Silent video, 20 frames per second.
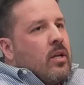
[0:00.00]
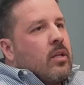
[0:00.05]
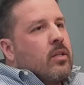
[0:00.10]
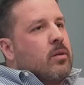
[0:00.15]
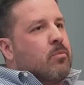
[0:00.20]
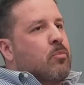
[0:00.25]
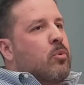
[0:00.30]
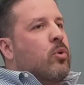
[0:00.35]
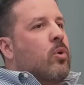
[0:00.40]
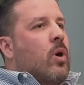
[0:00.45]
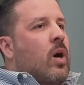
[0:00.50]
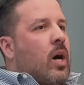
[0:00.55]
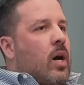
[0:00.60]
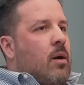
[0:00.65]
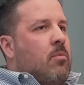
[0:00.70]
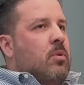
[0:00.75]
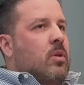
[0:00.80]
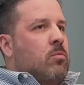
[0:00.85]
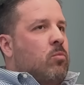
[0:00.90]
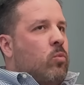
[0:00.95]
The
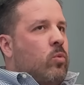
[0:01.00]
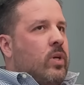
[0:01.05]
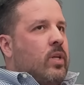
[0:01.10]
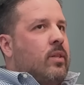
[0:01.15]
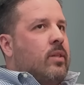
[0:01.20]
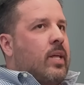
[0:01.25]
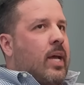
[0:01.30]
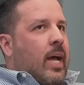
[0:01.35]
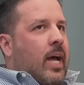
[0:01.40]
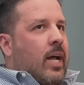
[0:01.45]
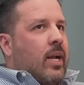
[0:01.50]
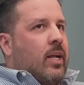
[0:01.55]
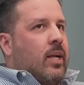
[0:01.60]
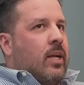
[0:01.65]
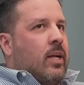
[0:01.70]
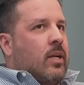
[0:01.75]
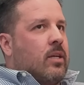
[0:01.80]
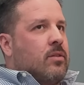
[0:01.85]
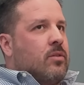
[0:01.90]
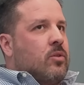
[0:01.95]
problem with that
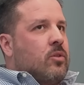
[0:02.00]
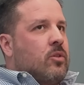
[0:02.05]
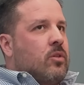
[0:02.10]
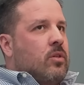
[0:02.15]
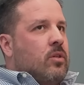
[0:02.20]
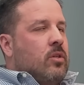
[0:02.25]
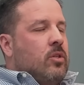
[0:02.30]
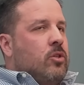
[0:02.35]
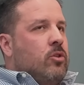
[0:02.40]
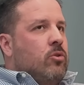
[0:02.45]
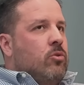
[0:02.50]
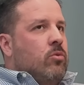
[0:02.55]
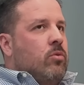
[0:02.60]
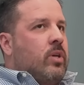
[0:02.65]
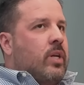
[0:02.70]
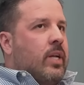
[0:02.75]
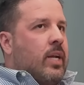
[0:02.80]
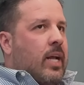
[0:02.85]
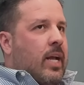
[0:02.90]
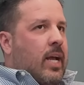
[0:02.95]
is you
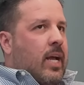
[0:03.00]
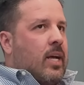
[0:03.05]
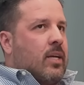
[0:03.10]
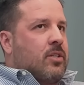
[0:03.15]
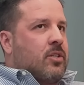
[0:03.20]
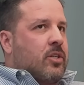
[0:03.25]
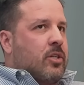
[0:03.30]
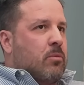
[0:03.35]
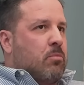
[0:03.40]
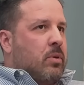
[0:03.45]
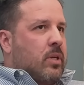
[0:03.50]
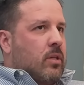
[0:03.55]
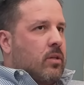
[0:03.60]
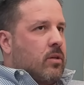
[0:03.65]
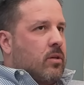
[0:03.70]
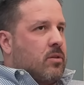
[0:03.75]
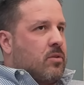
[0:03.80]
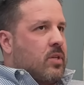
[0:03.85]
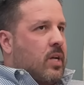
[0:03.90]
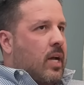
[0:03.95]
can ask your
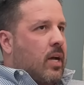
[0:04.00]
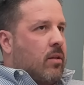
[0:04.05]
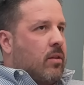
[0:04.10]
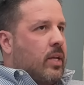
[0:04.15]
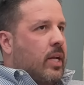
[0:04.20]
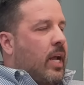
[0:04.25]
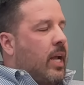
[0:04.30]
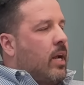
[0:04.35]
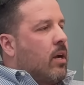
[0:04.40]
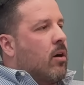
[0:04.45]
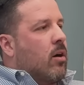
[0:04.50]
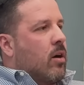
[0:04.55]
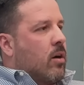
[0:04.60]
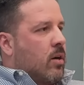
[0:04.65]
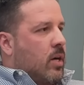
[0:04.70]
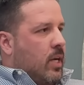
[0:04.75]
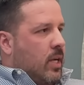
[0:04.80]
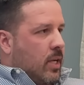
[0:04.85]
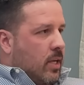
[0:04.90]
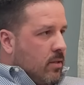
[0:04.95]
billers how the
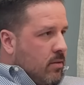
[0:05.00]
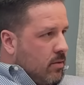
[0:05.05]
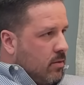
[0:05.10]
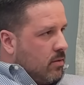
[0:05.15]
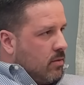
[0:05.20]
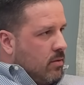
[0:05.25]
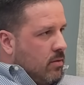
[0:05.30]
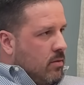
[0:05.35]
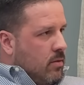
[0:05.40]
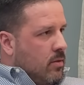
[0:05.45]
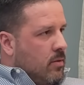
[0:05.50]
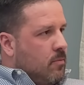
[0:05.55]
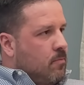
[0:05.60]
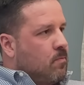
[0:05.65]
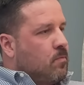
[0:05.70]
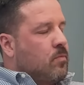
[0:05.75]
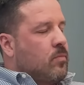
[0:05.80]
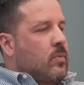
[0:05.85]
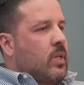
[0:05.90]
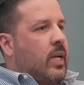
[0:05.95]
AR is,
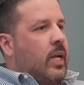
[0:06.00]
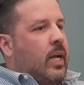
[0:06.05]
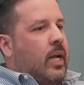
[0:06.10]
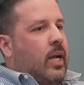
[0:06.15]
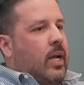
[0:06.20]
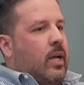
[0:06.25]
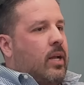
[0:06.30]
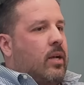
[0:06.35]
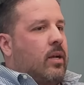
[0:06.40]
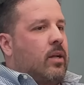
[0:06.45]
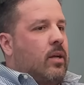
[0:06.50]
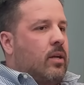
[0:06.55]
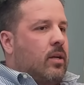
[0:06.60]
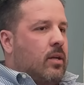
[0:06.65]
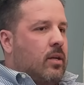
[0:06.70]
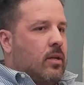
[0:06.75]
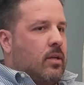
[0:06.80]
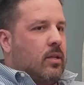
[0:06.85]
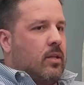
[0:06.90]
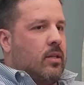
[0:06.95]
and
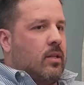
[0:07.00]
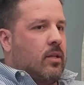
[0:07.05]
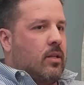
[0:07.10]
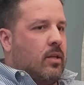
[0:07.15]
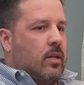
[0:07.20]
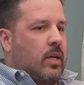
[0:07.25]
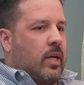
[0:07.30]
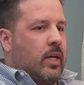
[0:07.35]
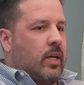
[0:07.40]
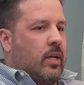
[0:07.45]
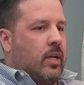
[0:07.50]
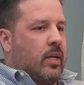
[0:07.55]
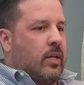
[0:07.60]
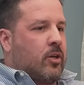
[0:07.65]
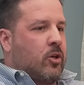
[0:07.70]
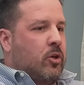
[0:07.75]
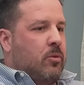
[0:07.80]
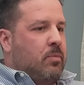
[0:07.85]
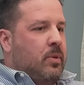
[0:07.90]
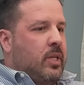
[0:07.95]
it
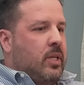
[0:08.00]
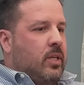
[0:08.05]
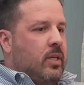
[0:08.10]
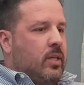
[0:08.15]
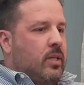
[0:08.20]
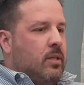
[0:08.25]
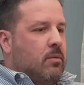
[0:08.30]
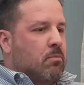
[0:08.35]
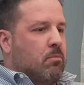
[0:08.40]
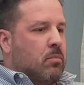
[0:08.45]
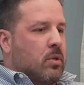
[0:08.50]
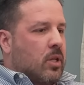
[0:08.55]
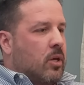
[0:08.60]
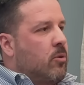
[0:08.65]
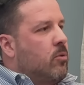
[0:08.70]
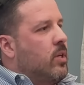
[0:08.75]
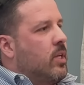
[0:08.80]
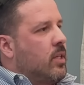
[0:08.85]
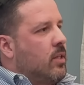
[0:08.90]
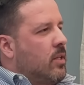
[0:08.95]
could be
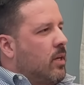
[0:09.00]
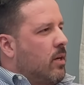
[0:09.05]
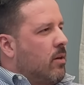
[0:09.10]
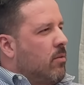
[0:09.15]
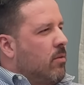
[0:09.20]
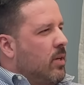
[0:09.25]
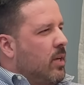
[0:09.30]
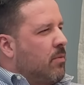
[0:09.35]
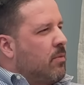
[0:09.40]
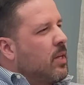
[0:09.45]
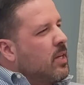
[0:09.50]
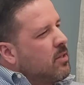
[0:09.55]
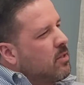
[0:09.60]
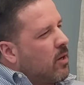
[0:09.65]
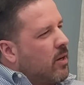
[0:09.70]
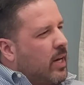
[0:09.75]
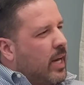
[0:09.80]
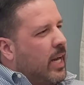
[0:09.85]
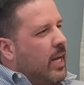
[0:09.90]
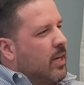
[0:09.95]
bloated. If things
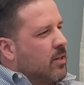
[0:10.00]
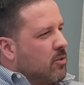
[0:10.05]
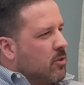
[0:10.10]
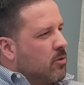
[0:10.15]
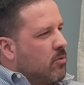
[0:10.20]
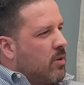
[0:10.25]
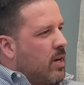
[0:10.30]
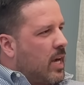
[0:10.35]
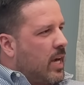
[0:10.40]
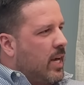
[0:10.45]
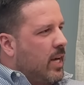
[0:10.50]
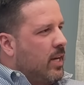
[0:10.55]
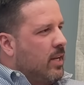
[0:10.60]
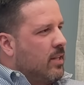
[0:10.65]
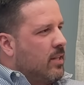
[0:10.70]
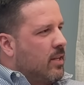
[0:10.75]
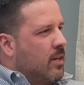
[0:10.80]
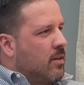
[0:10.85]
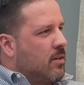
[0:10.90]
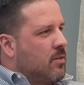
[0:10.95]
aren't handled right,
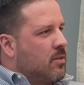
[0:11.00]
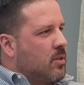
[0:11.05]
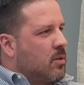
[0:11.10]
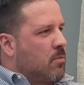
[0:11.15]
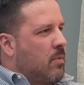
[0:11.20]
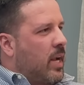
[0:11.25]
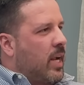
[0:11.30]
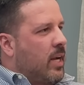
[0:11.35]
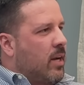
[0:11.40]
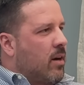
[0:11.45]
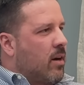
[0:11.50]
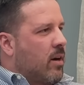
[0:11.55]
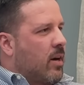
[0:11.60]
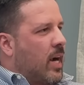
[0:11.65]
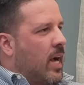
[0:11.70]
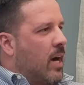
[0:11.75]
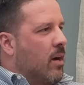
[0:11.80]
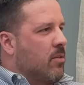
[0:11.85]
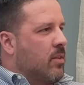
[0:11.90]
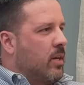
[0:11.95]
there's some AR
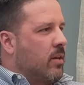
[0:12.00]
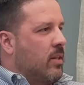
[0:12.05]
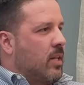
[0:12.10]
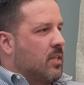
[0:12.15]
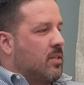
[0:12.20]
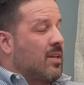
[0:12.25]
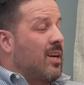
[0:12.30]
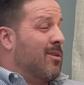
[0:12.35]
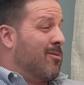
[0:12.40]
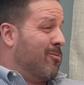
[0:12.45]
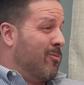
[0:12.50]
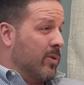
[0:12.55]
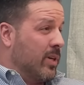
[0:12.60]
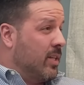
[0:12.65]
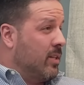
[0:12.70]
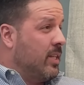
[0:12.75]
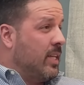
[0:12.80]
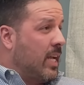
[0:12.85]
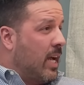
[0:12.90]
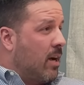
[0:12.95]
out there that's not
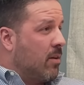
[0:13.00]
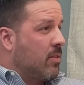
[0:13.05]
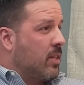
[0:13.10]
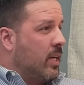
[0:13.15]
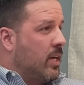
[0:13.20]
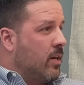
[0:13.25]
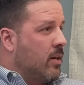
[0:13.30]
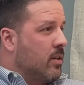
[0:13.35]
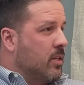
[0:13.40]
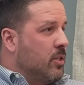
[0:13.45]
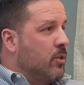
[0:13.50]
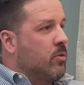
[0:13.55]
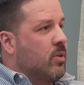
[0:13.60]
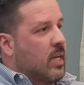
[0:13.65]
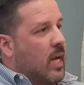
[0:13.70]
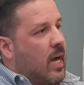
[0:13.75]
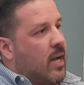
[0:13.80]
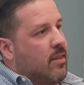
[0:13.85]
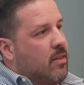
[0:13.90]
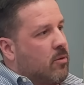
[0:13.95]
really out there. You
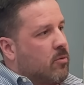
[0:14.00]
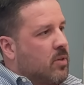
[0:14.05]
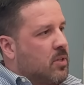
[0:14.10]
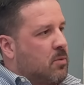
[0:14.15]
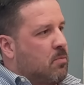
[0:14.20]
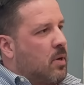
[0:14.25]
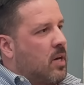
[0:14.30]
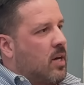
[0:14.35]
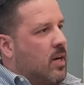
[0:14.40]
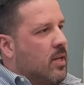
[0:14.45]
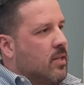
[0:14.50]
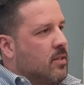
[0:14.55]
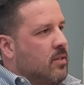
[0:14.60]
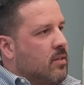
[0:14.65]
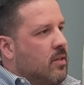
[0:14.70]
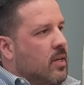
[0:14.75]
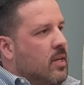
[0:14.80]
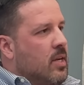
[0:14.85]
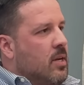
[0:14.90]
got the response,